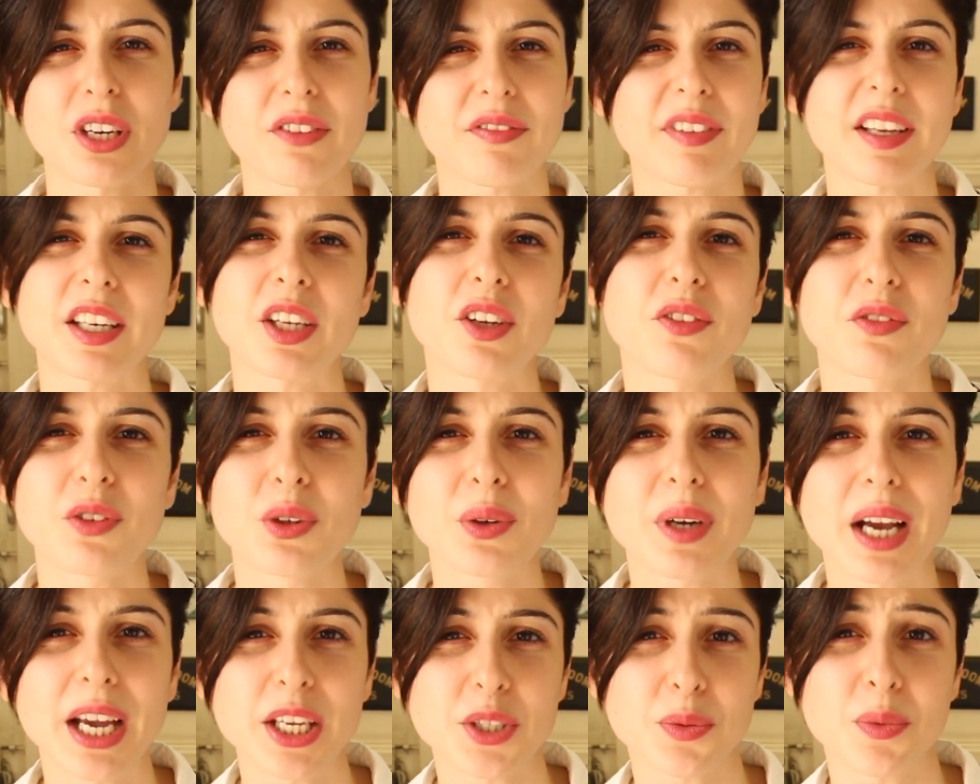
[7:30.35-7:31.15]
If any of
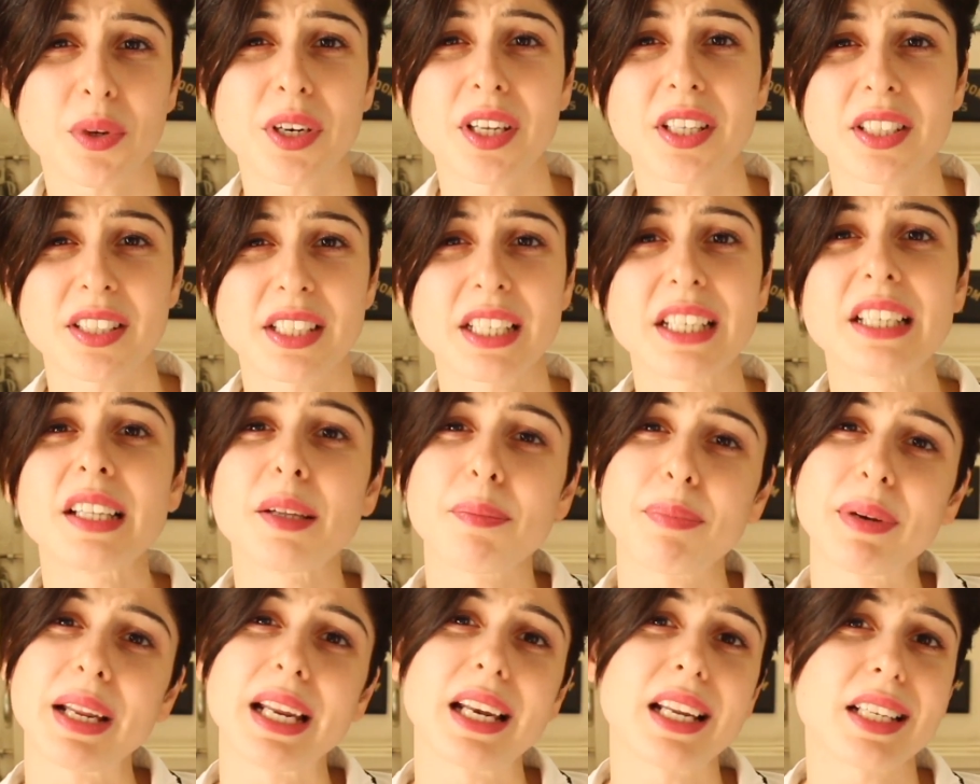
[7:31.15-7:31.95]
you guys want to see
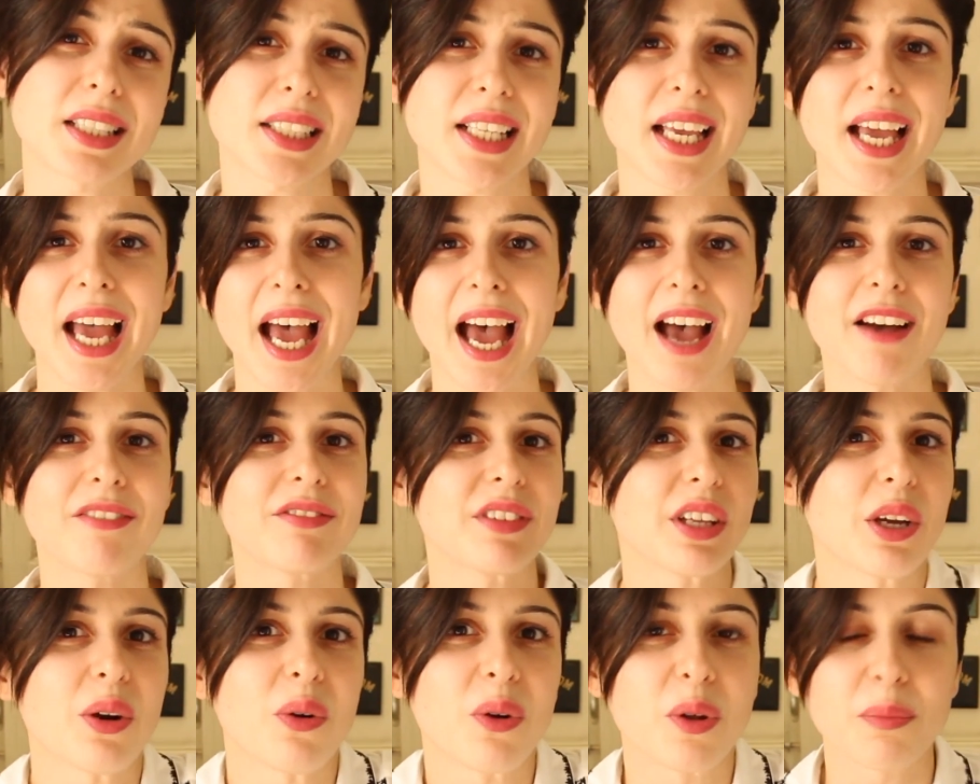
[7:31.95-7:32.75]
the playlist I
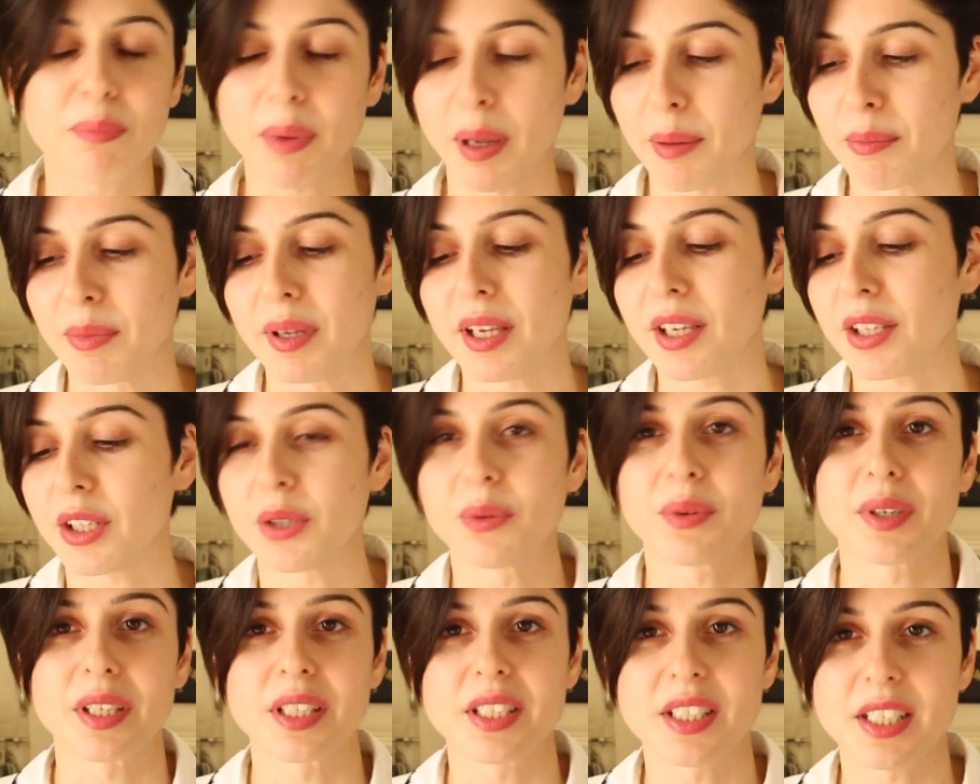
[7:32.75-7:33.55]
have, they're all public.
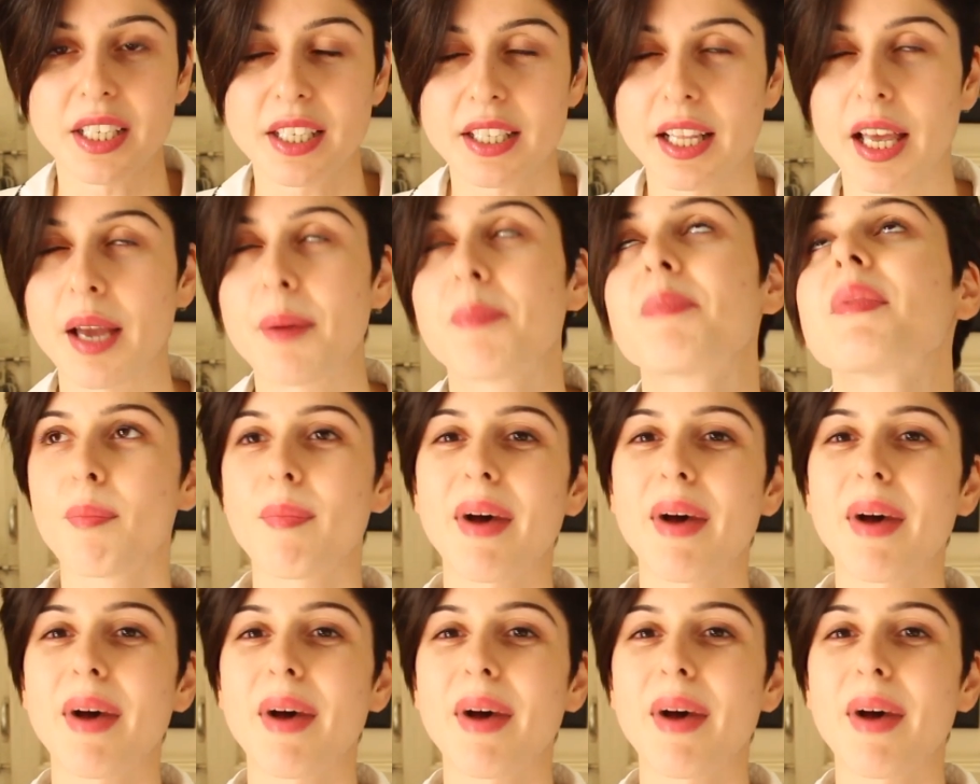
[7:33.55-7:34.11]
You can see them.